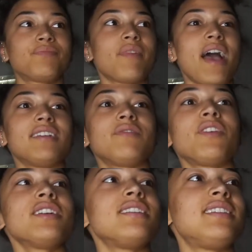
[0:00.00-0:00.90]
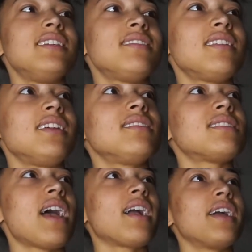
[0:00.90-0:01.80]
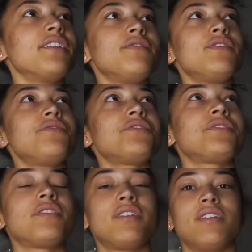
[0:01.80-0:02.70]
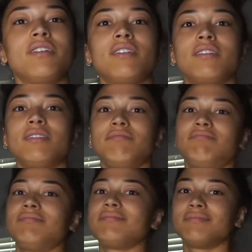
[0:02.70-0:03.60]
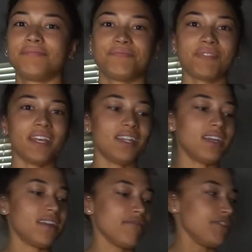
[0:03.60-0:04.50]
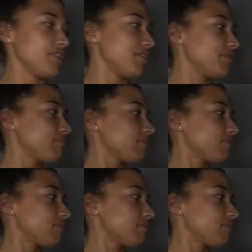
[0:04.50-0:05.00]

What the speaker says: As far as seasonings, I kind of use any and everything.